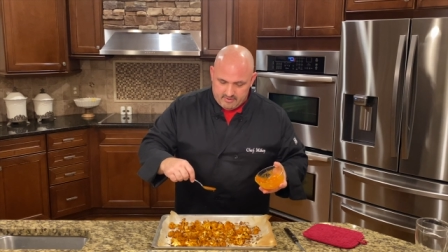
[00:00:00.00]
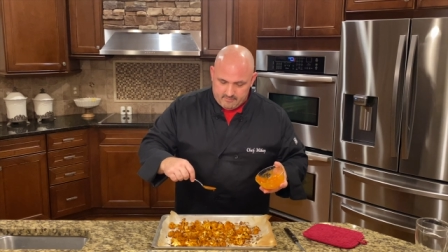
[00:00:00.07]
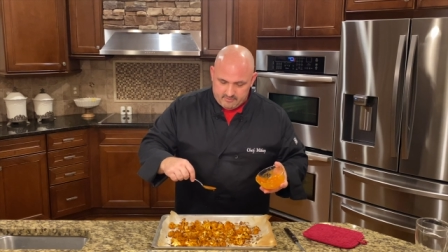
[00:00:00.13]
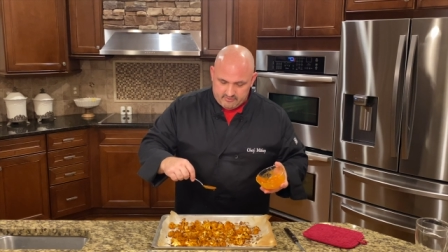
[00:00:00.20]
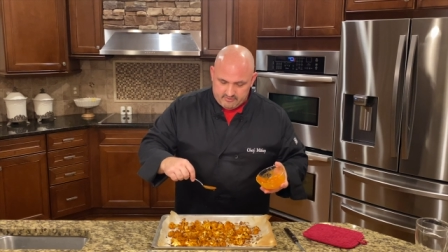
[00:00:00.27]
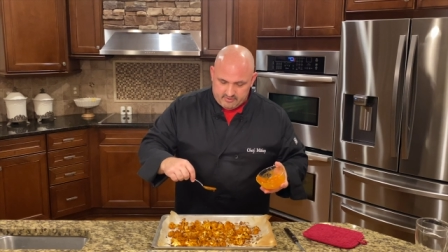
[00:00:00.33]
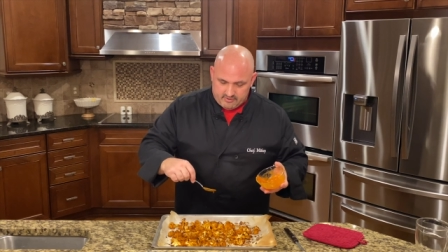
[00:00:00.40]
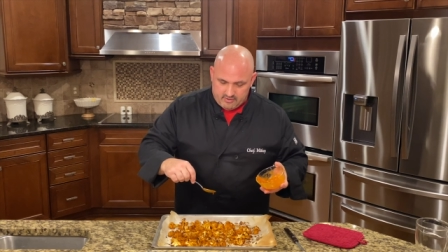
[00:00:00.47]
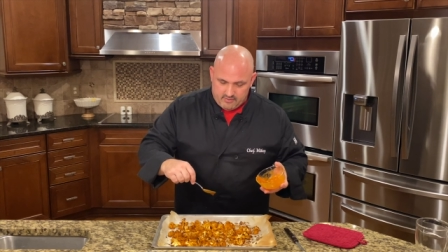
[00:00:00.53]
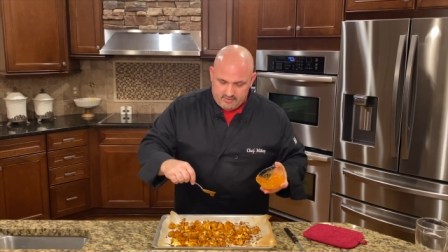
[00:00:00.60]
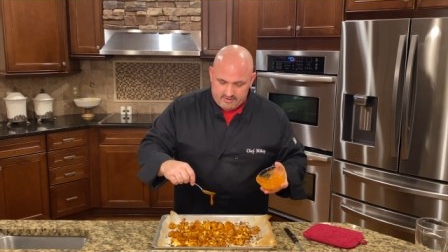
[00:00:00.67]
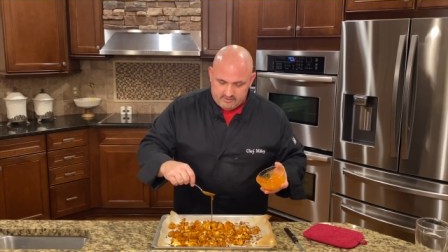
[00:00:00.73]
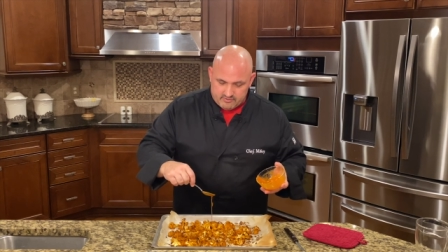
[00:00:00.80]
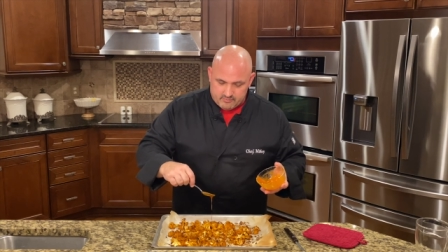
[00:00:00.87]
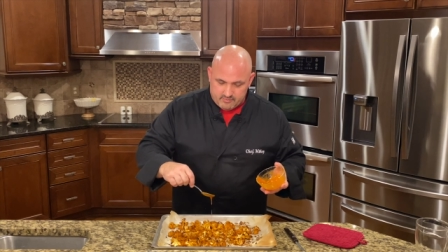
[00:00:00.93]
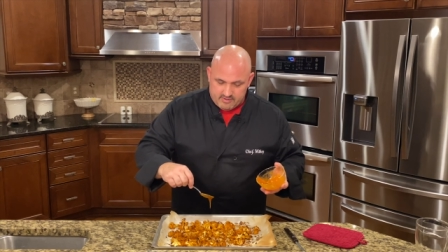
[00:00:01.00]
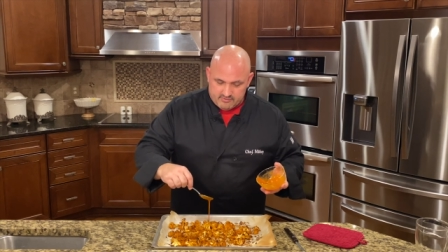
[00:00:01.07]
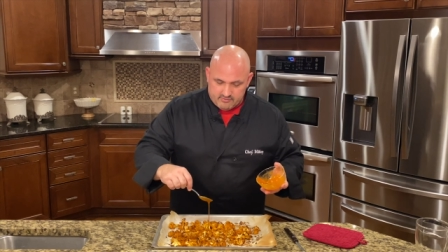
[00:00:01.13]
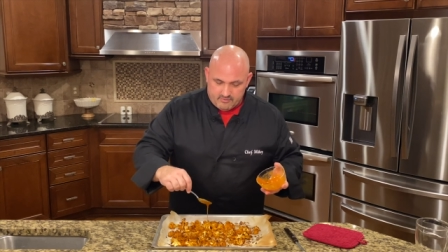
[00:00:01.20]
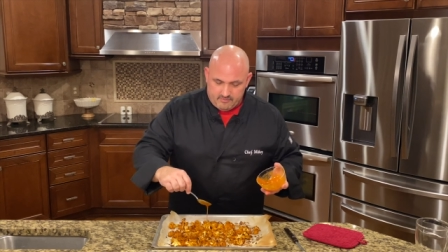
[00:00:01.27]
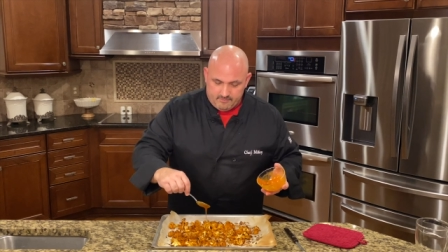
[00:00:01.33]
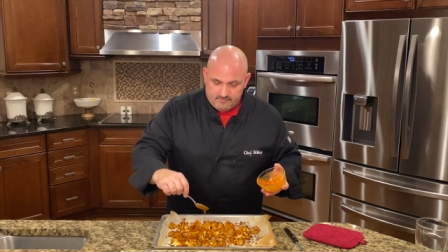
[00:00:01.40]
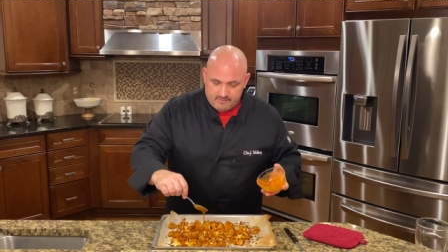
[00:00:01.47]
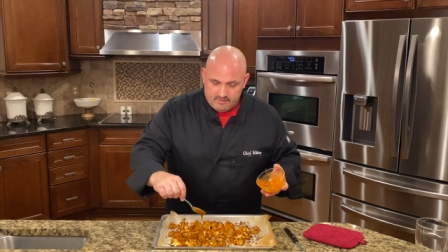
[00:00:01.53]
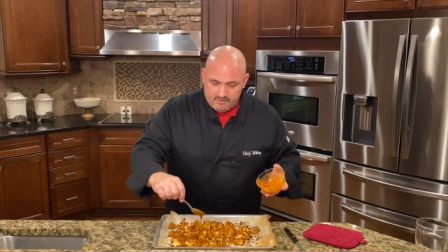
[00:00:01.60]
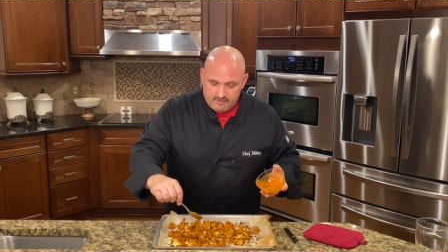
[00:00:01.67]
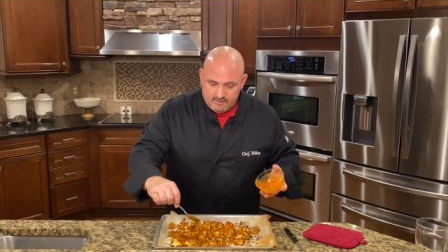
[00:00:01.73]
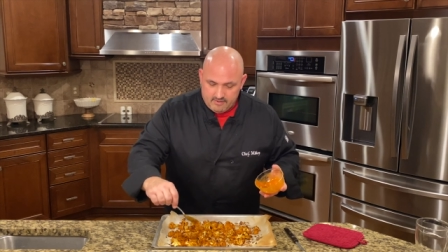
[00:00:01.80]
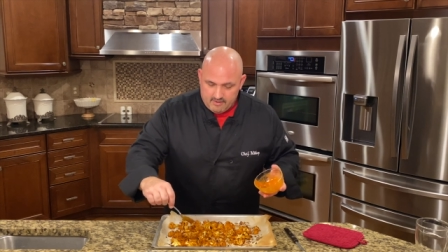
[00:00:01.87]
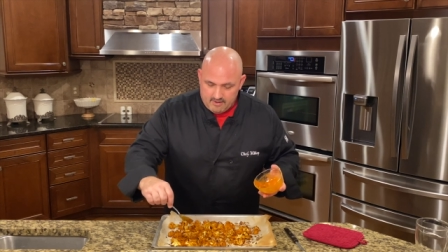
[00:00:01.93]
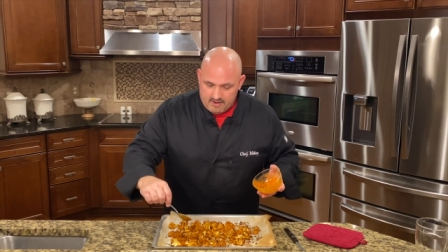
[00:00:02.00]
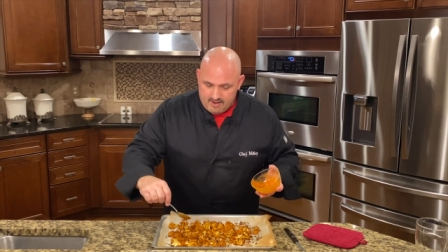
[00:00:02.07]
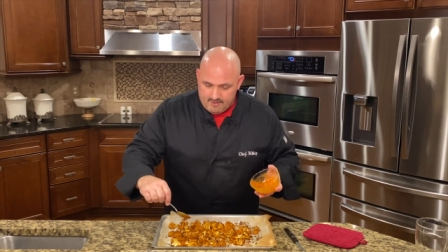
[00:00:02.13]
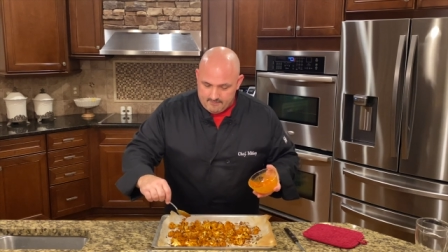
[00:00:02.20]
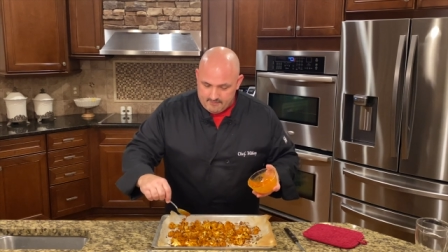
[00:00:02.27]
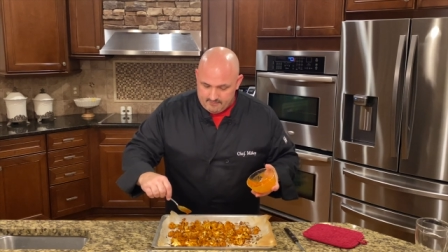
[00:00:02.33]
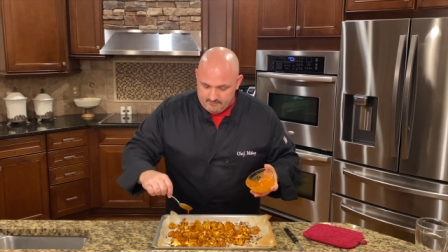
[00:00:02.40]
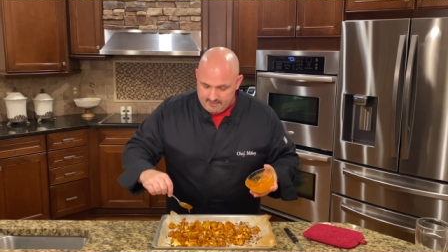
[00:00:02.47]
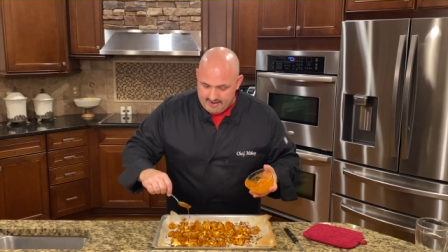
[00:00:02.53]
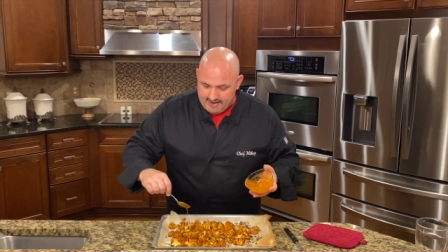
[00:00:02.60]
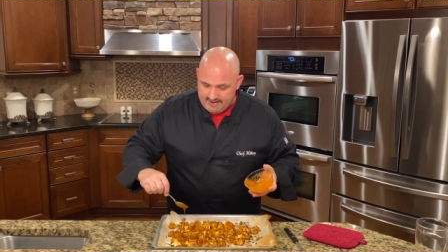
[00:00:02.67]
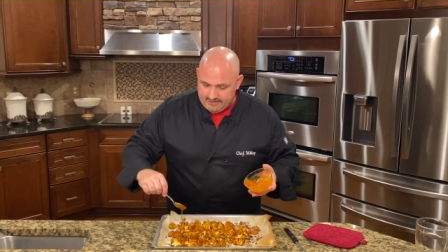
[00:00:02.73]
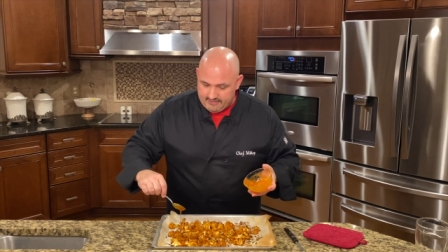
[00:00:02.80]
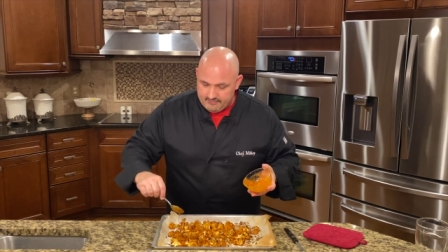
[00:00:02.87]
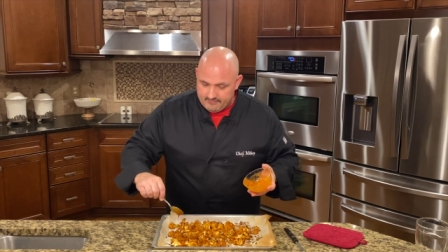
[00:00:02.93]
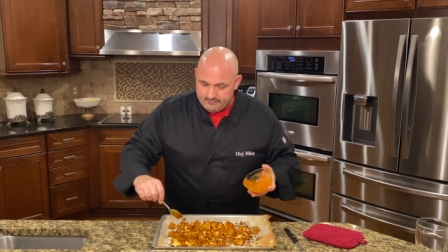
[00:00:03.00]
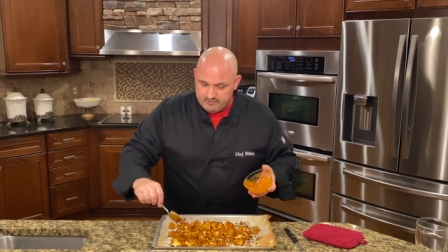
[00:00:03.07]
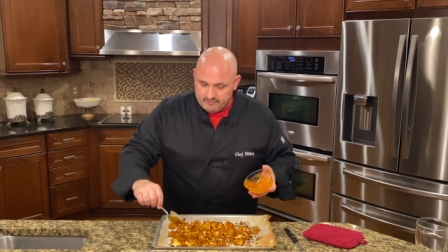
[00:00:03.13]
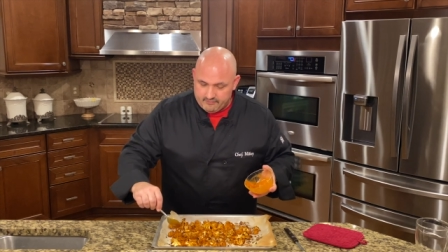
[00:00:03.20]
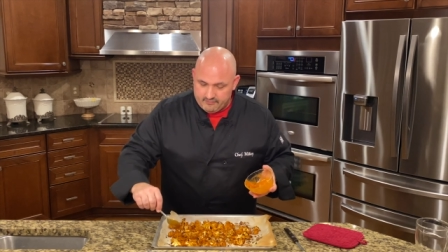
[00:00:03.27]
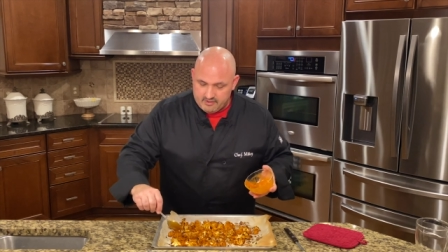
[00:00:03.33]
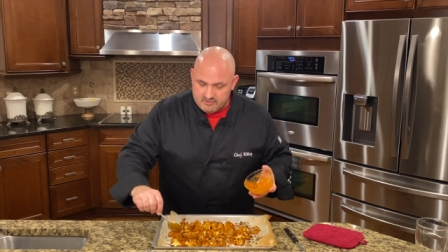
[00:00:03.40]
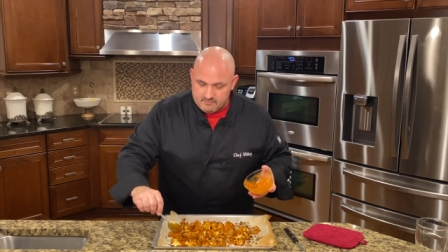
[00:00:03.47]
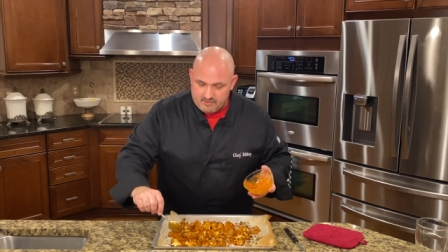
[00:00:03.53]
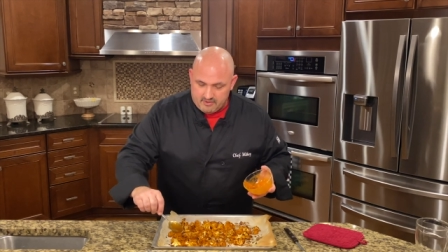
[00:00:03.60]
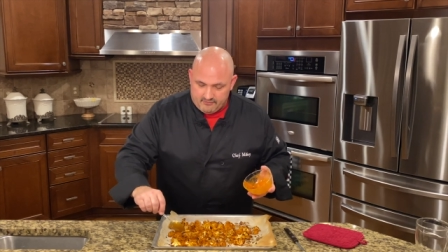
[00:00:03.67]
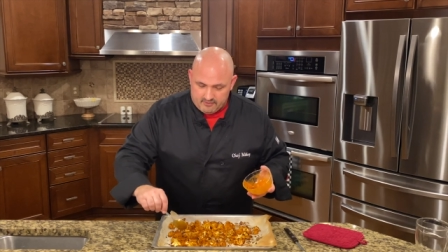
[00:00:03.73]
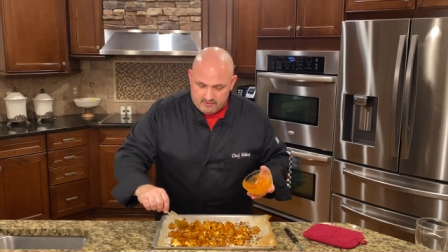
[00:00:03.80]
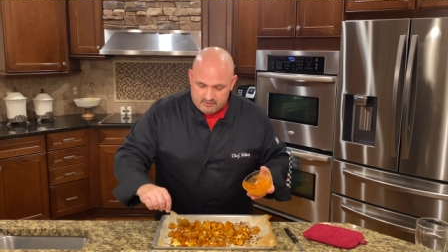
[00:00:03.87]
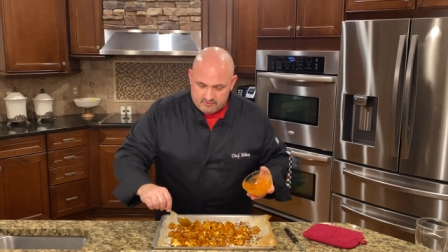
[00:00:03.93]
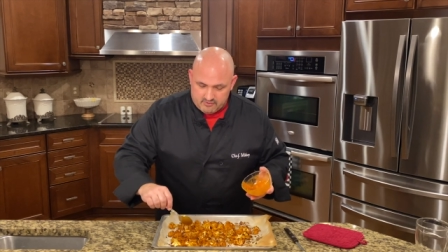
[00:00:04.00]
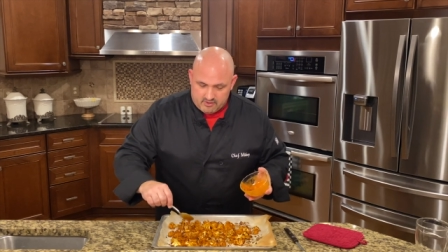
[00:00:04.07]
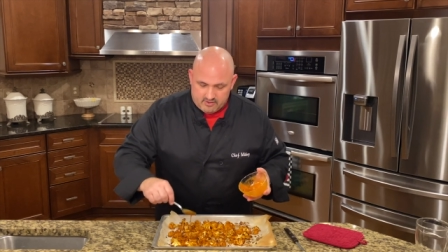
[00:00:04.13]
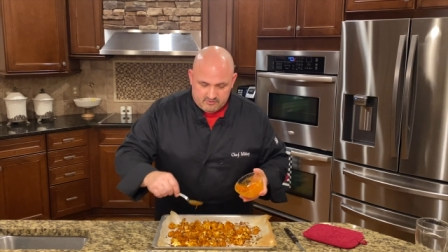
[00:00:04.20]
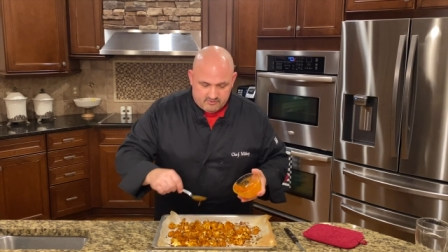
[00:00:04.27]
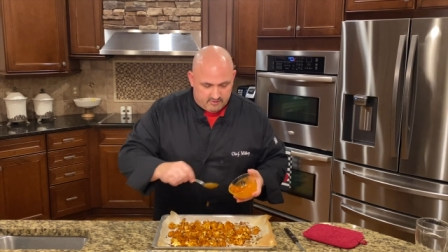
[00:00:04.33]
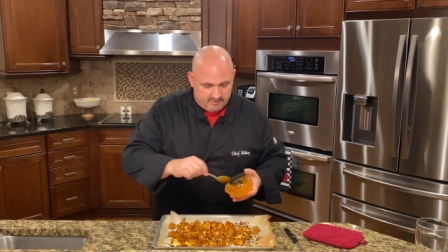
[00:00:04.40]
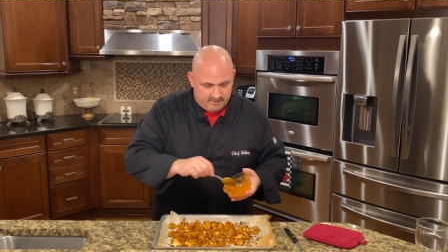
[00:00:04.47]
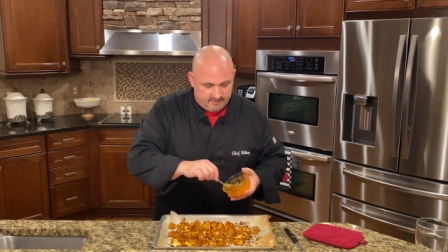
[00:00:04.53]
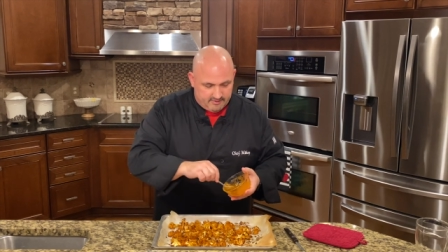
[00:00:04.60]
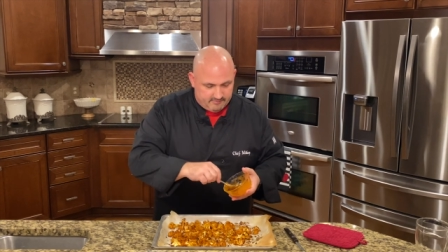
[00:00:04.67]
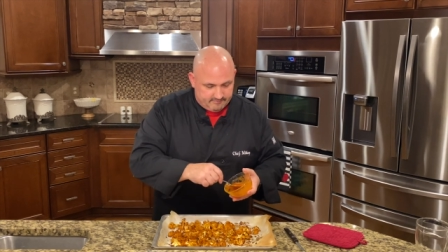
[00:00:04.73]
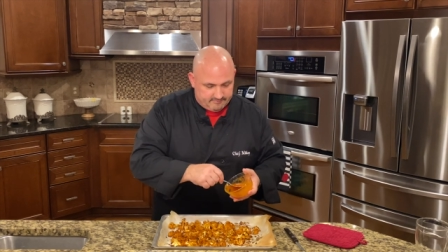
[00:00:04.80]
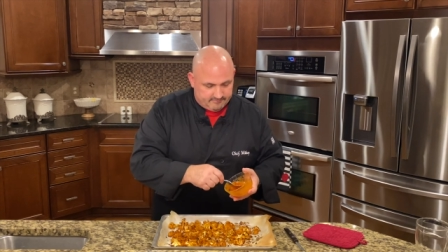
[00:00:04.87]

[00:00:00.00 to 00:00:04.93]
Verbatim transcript: We're just gonna go ahead and drizzle up and back some fresh buffalo sauce on here